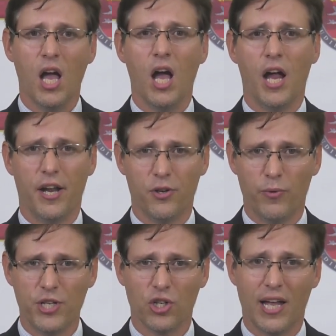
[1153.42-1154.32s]
another
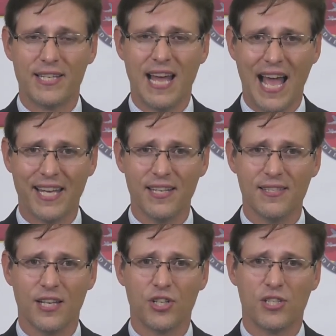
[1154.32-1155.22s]
regional antagonist
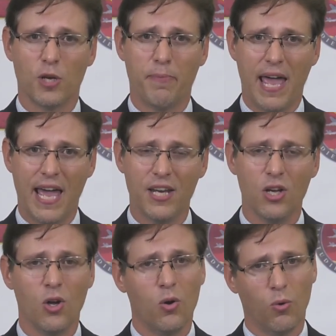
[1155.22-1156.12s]
such as Japan,
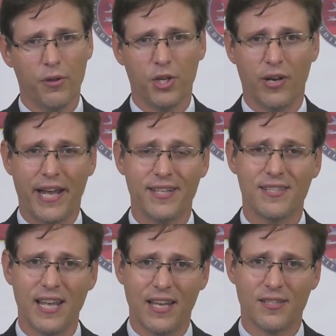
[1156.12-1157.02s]
or the United
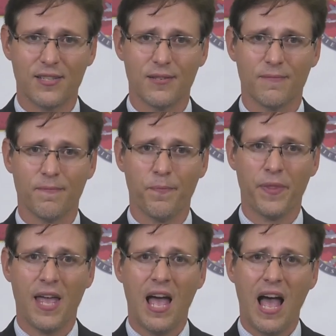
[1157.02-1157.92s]
States?
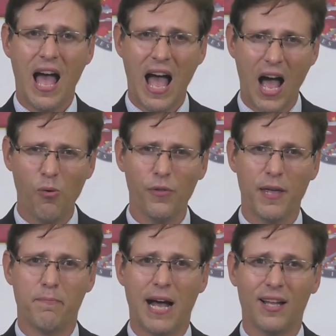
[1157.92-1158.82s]
How will they
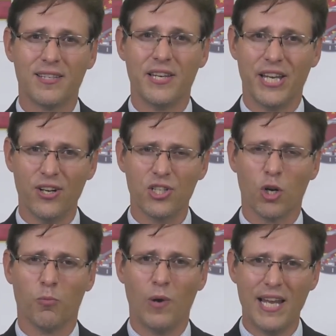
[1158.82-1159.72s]
balance
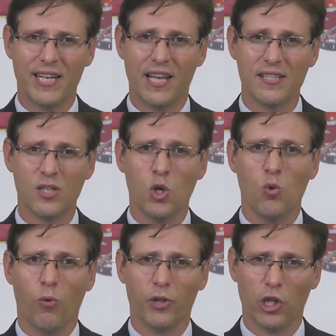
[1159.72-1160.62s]
near-term readiness
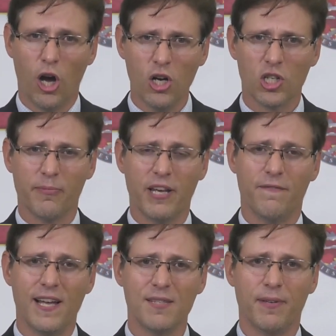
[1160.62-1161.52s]
with long-term
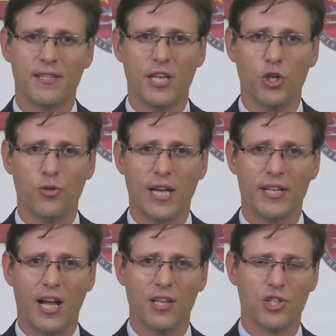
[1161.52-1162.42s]
investments in new
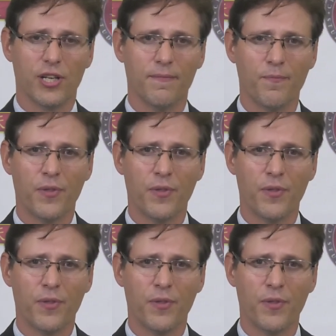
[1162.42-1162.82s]
technology?